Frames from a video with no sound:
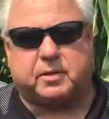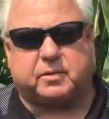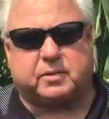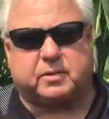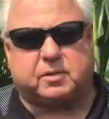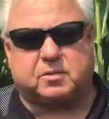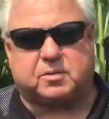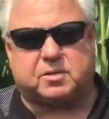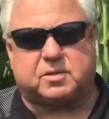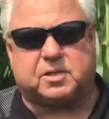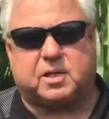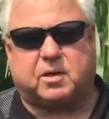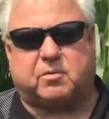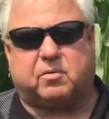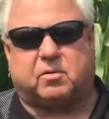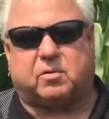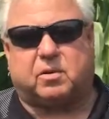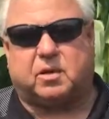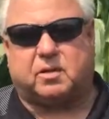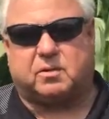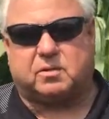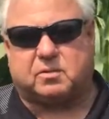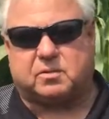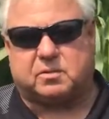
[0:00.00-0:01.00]
and there's
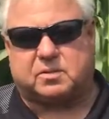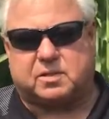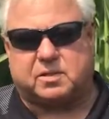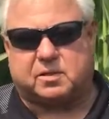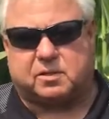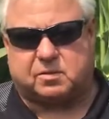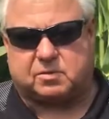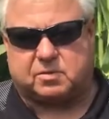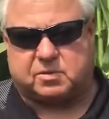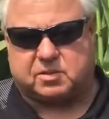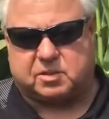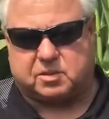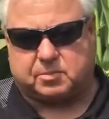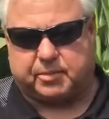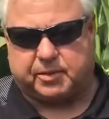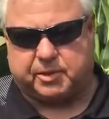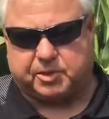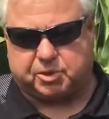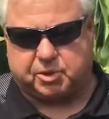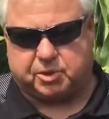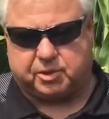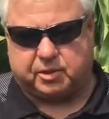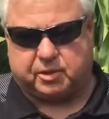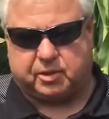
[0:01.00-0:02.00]
several others that are
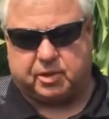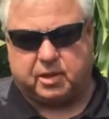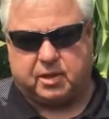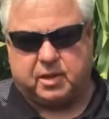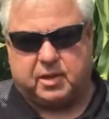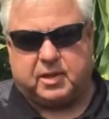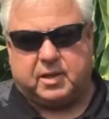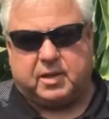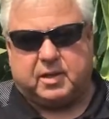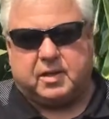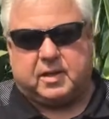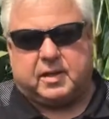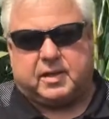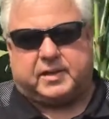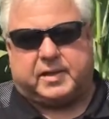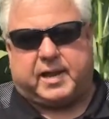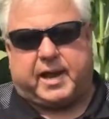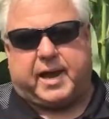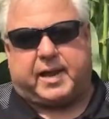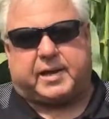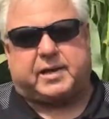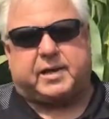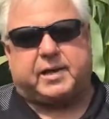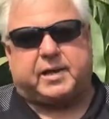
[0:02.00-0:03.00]
suspicion
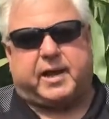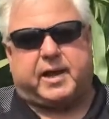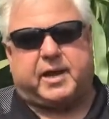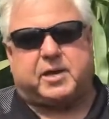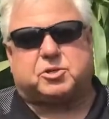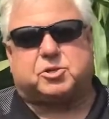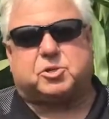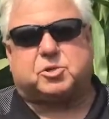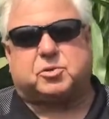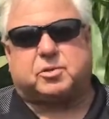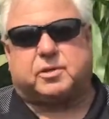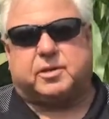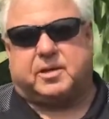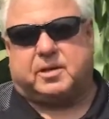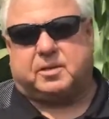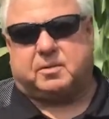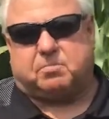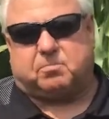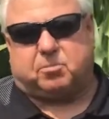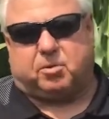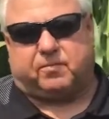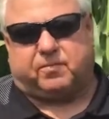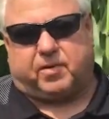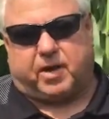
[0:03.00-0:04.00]
that can actually
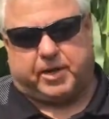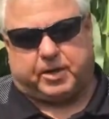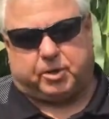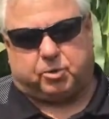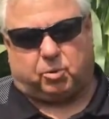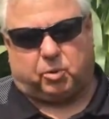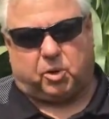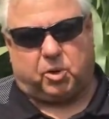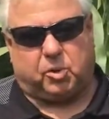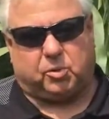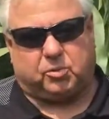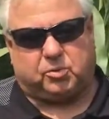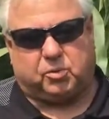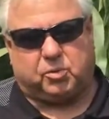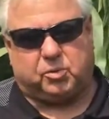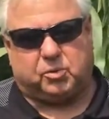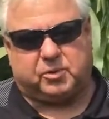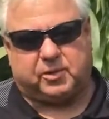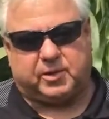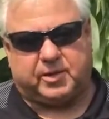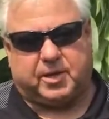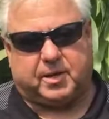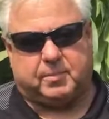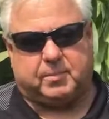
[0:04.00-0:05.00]
provide growth to
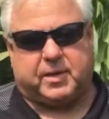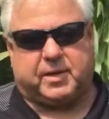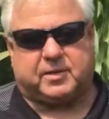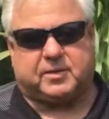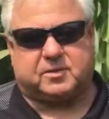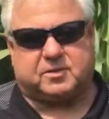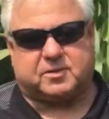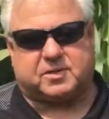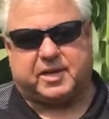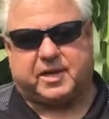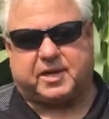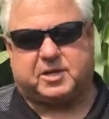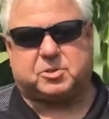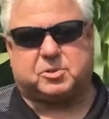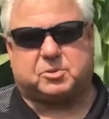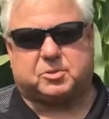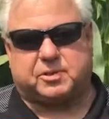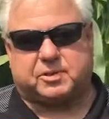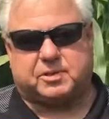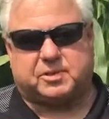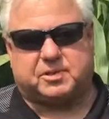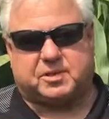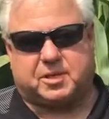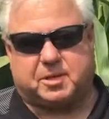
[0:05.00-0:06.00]
them, and there's
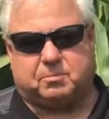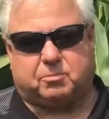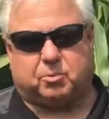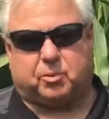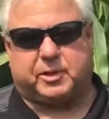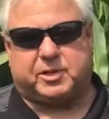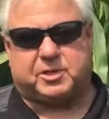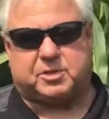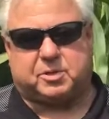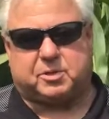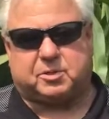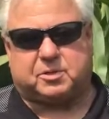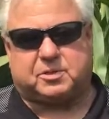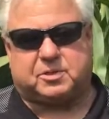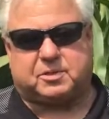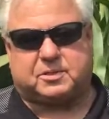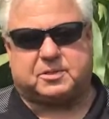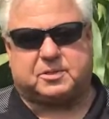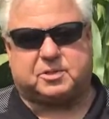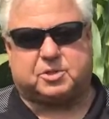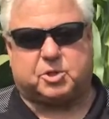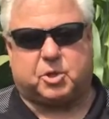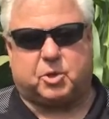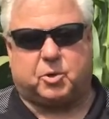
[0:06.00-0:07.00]
actually some research
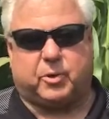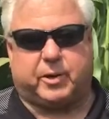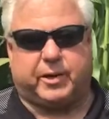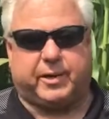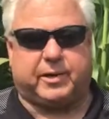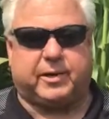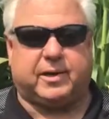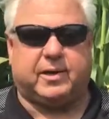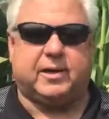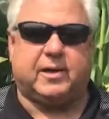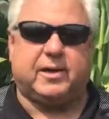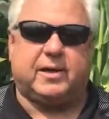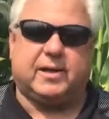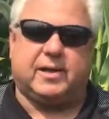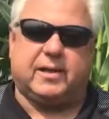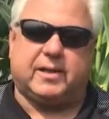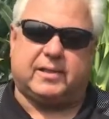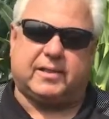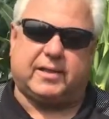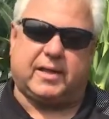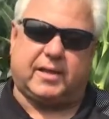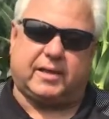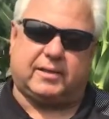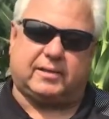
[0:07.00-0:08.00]
that's showing
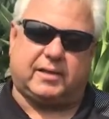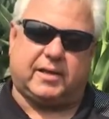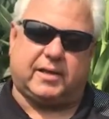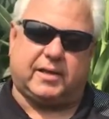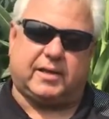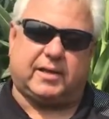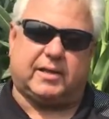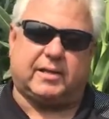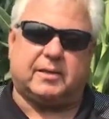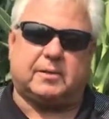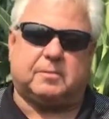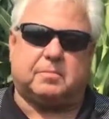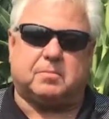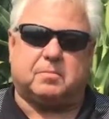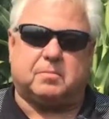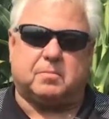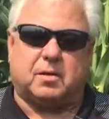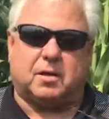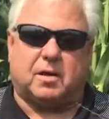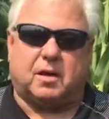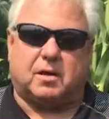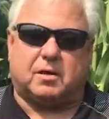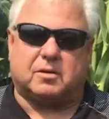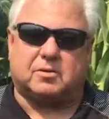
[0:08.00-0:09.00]
that they can
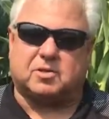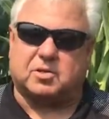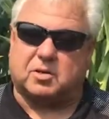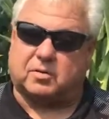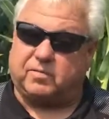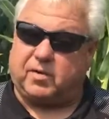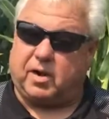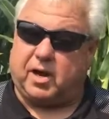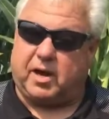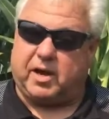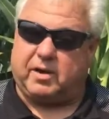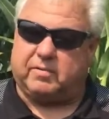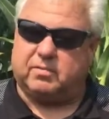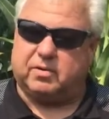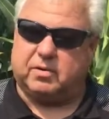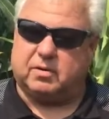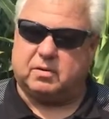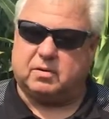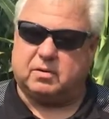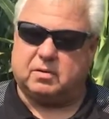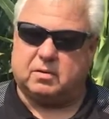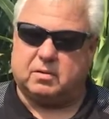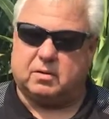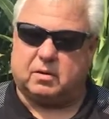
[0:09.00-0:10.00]
survive
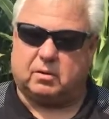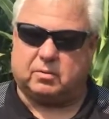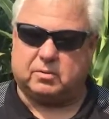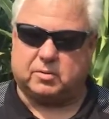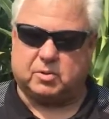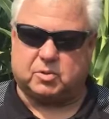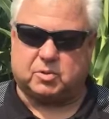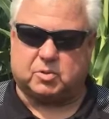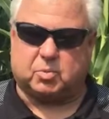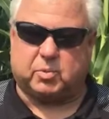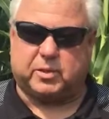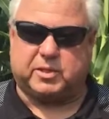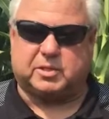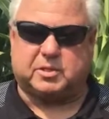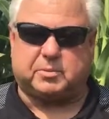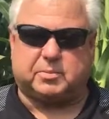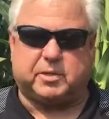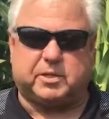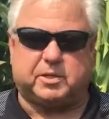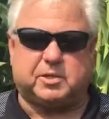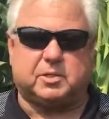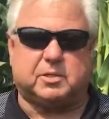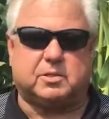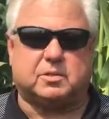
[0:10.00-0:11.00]
on those weed
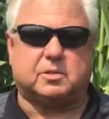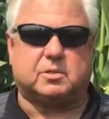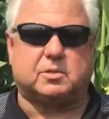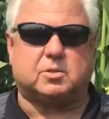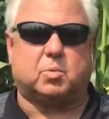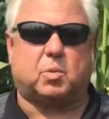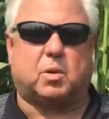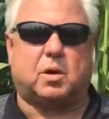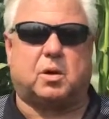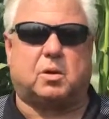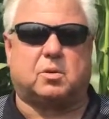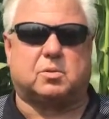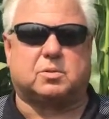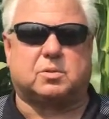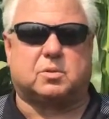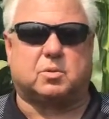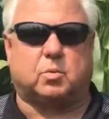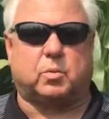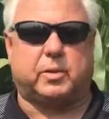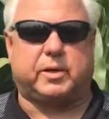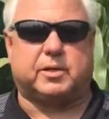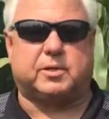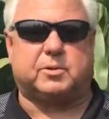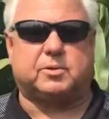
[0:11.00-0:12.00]
species as well. So
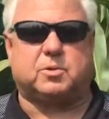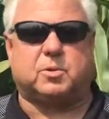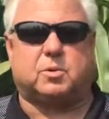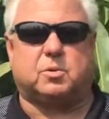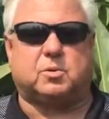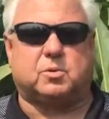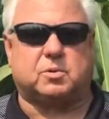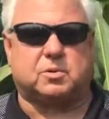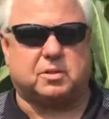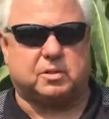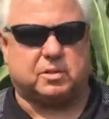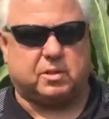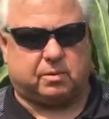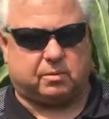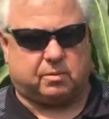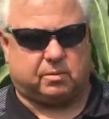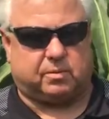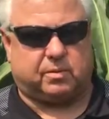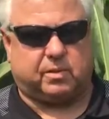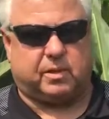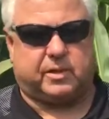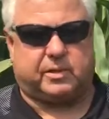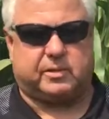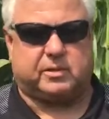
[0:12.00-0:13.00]
weed control is another
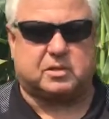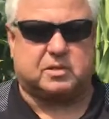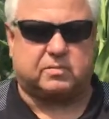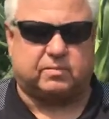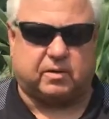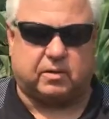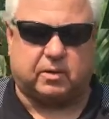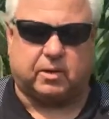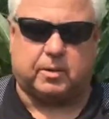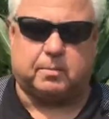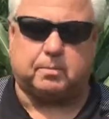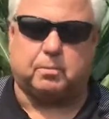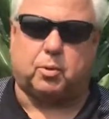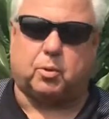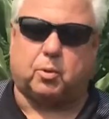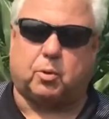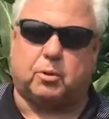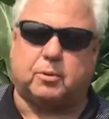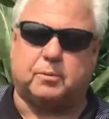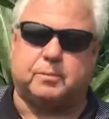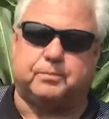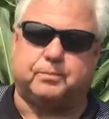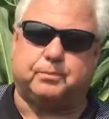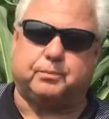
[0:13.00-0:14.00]
thing that's very
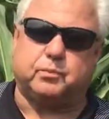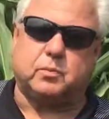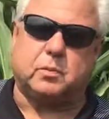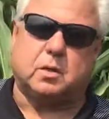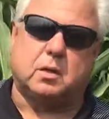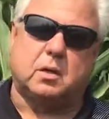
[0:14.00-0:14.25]
important.